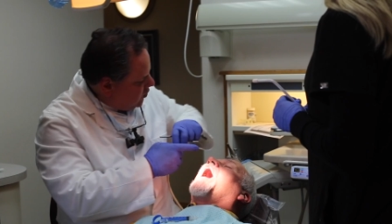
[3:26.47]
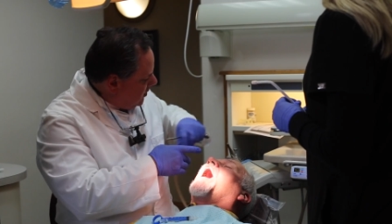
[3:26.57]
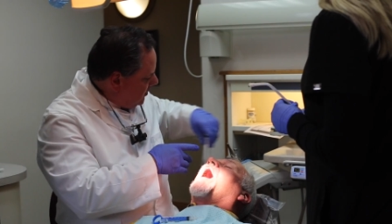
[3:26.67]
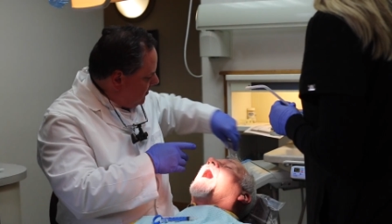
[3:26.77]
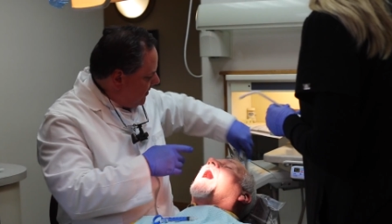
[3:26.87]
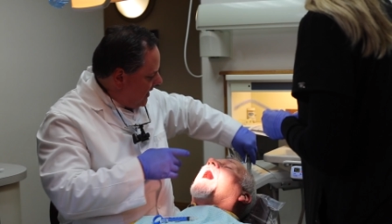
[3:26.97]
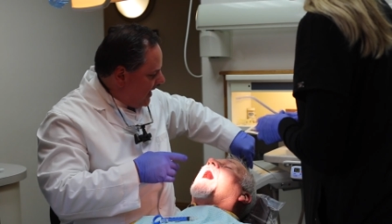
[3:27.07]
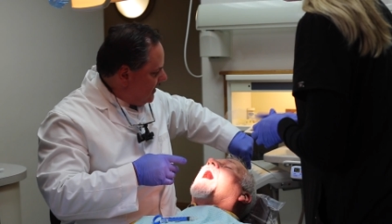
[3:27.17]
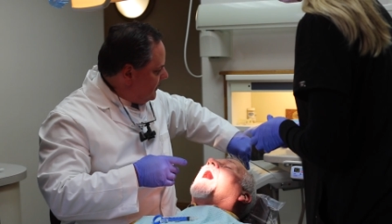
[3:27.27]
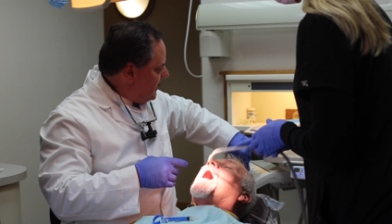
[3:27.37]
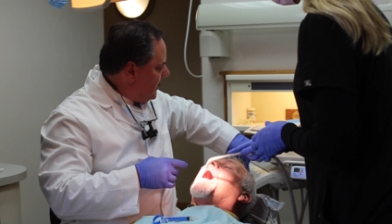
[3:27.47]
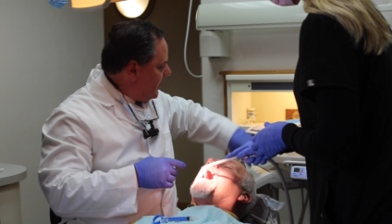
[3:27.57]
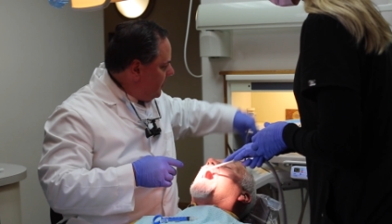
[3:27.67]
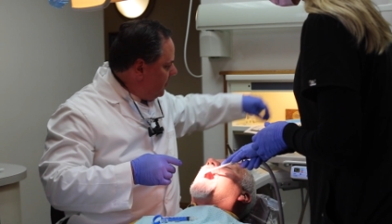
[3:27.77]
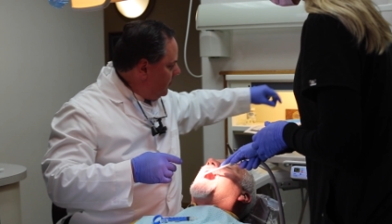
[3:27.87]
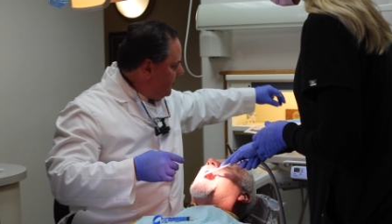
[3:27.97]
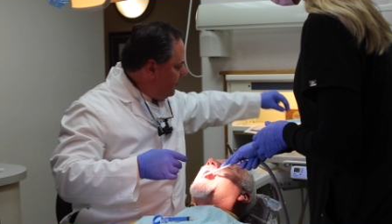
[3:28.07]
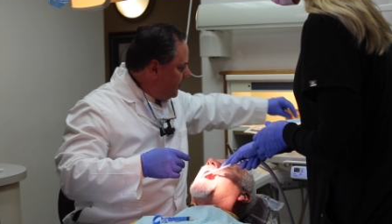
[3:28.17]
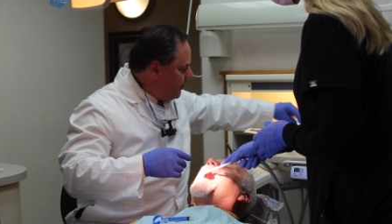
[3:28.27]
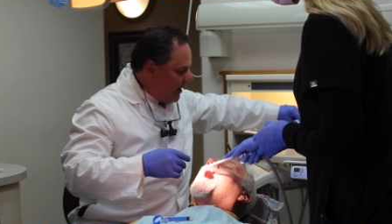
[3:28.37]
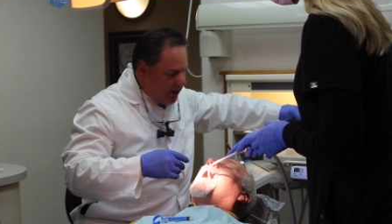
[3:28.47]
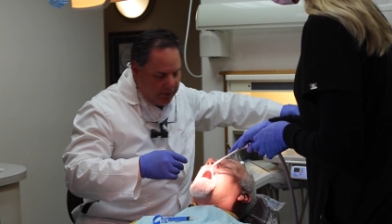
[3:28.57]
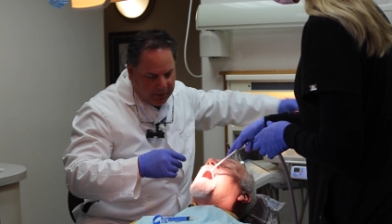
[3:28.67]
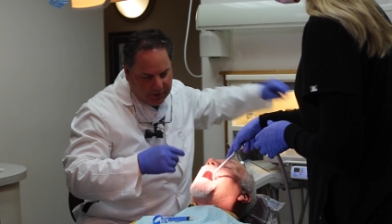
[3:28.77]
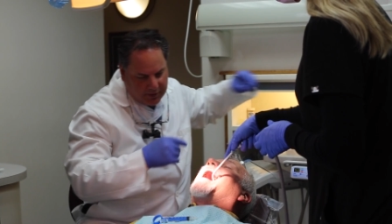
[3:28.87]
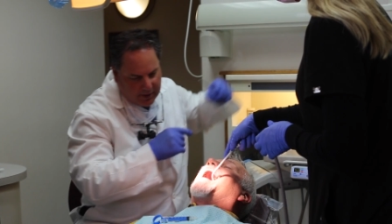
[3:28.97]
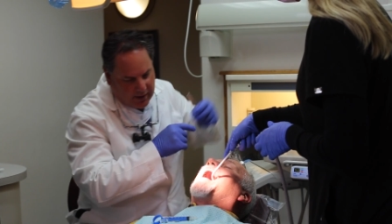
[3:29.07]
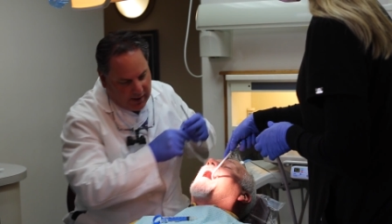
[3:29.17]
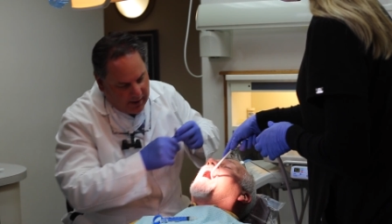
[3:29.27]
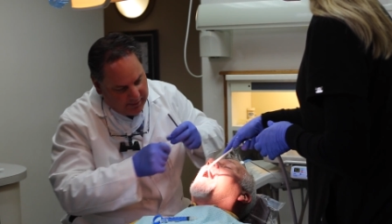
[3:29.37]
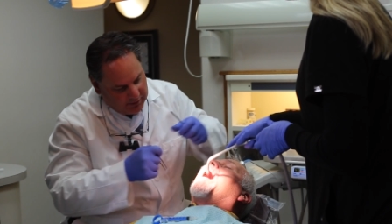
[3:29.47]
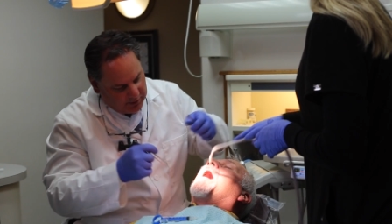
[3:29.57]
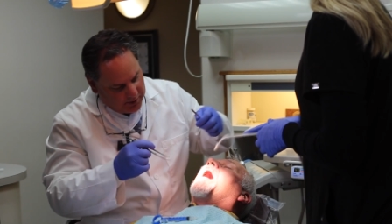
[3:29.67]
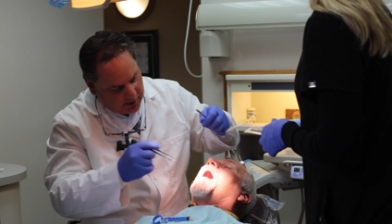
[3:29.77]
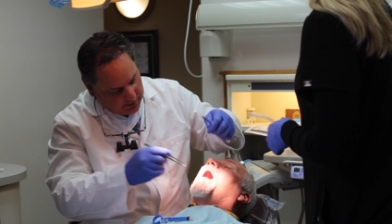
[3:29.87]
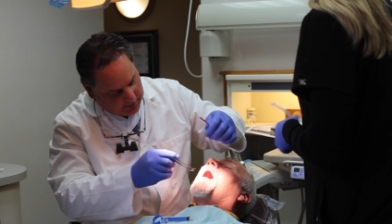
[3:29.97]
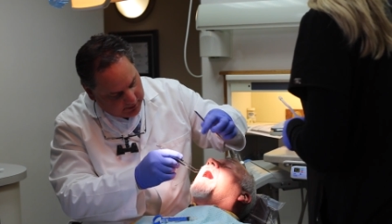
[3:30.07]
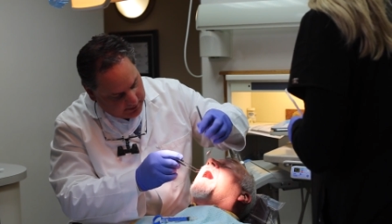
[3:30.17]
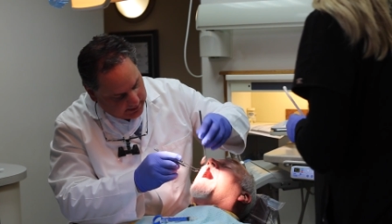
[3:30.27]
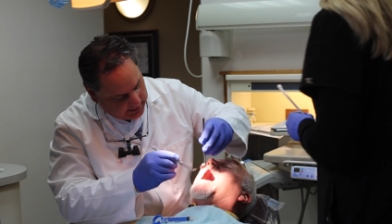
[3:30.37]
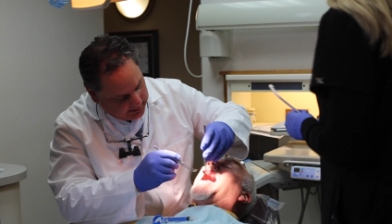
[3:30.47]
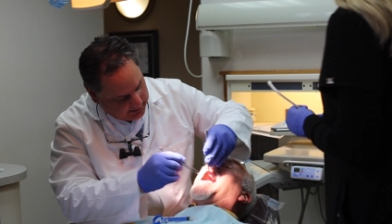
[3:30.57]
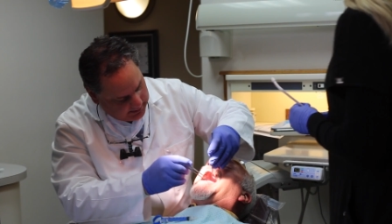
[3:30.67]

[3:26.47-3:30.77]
put a little bit of anesthetic on the roof of the mouth. Obviously, we all know that